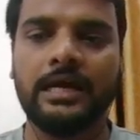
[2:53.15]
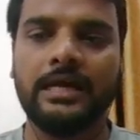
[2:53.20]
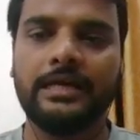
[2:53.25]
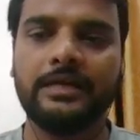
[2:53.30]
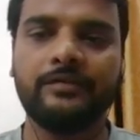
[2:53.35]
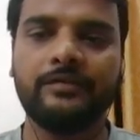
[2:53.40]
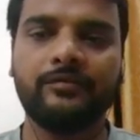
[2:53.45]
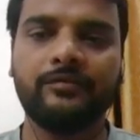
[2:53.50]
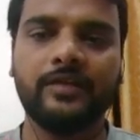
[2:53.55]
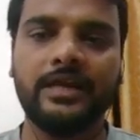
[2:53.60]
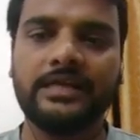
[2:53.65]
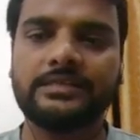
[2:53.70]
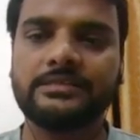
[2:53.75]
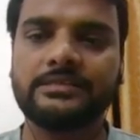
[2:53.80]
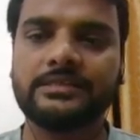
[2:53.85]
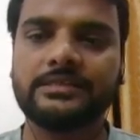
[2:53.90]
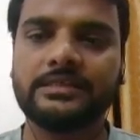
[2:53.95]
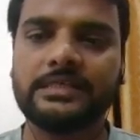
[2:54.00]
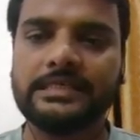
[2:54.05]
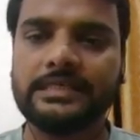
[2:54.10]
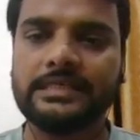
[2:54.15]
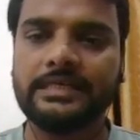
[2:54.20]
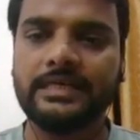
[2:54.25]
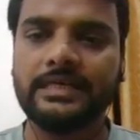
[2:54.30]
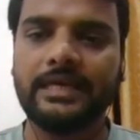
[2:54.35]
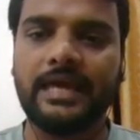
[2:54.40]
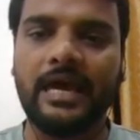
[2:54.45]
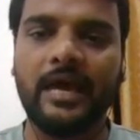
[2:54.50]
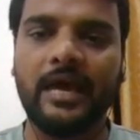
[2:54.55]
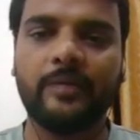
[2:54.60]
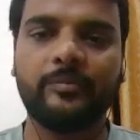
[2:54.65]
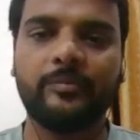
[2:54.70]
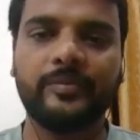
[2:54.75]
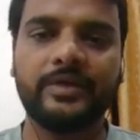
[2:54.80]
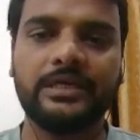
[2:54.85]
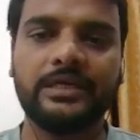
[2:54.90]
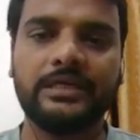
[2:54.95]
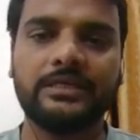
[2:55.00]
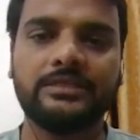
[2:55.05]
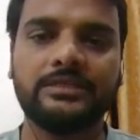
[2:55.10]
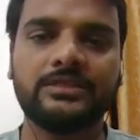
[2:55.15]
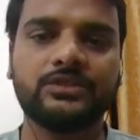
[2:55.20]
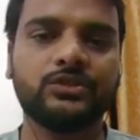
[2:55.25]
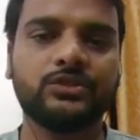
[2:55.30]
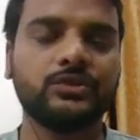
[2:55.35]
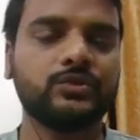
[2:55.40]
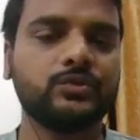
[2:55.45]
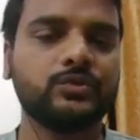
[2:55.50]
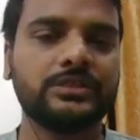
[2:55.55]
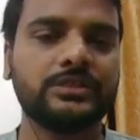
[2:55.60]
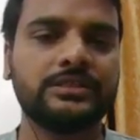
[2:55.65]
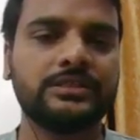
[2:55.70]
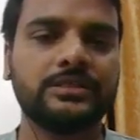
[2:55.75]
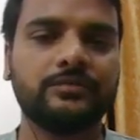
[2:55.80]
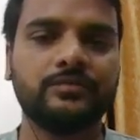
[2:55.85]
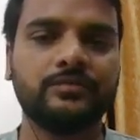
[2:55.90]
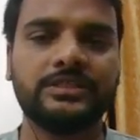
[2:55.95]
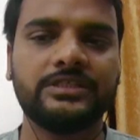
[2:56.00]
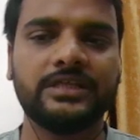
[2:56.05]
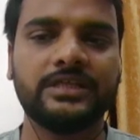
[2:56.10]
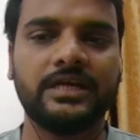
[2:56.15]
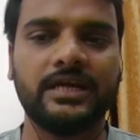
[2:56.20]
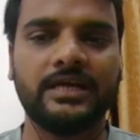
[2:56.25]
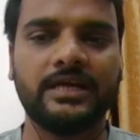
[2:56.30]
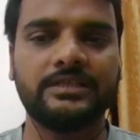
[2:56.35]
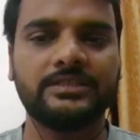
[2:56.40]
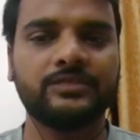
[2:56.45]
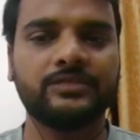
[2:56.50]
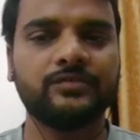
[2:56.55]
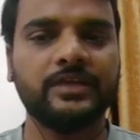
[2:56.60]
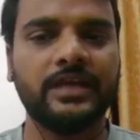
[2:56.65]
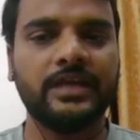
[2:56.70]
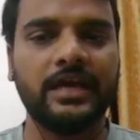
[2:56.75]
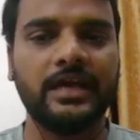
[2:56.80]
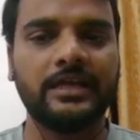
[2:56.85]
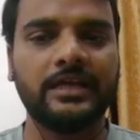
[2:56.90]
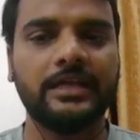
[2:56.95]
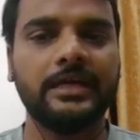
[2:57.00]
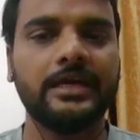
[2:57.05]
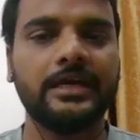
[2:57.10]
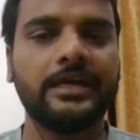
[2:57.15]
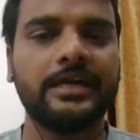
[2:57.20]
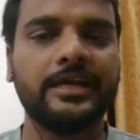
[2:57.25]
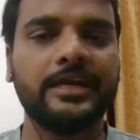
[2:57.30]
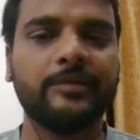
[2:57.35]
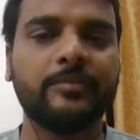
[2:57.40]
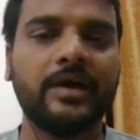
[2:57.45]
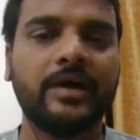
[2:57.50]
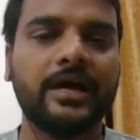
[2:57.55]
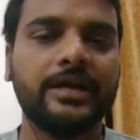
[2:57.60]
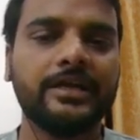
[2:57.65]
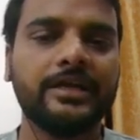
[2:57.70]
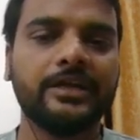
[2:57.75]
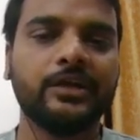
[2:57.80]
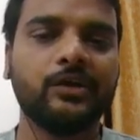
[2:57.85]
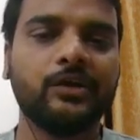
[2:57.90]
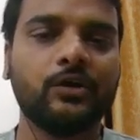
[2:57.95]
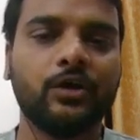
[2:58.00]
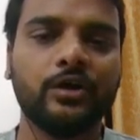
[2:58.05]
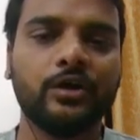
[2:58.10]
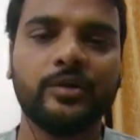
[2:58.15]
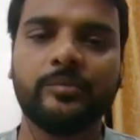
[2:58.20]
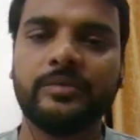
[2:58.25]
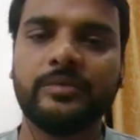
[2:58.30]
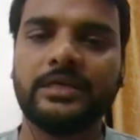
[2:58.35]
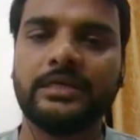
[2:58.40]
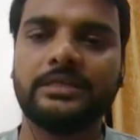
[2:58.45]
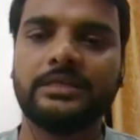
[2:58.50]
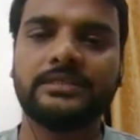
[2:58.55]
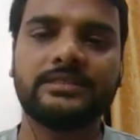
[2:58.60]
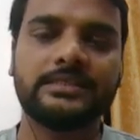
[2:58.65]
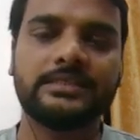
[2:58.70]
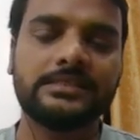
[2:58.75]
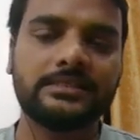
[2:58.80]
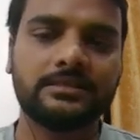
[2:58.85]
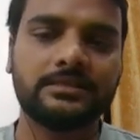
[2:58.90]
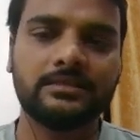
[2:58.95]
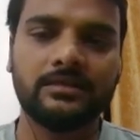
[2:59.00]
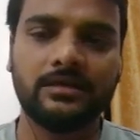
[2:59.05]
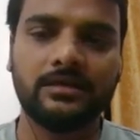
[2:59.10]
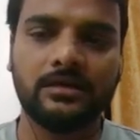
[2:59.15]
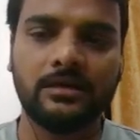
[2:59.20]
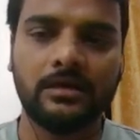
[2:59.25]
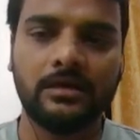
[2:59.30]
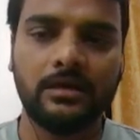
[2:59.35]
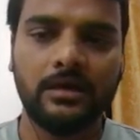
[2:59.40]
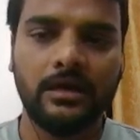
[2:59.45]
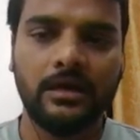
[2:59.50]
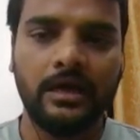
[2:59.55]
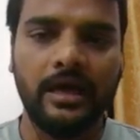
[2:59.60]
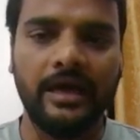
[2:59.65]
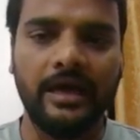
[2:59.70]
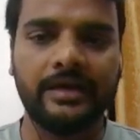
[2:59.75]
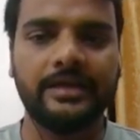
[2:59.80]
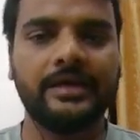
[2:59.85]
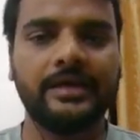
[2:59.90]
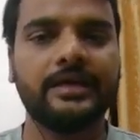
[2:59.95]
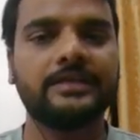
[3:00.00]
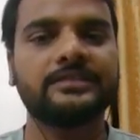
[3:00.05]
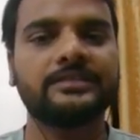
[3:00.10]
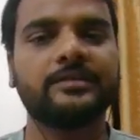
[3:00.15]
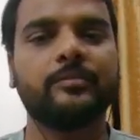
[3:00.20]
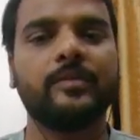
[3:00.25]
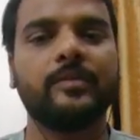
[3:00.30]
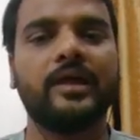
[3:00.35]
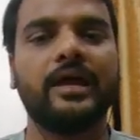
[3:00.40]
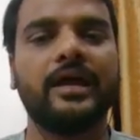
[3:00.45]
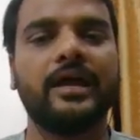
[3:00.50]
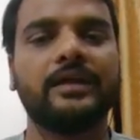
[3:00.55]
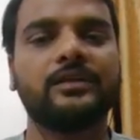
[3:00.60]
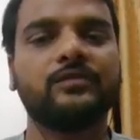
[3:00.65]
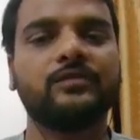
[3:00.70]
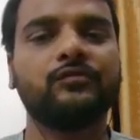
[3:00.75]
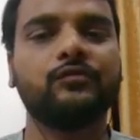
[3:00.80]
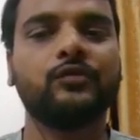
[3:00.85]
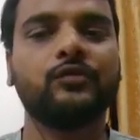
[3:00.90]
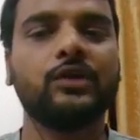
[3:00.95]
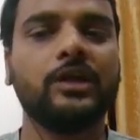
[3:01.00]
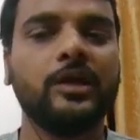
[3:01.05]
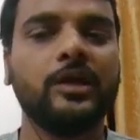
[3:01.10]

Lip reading: Deflationary gap is a situation which arises when aggregate demand in economy exceeds the aggregate supply at the full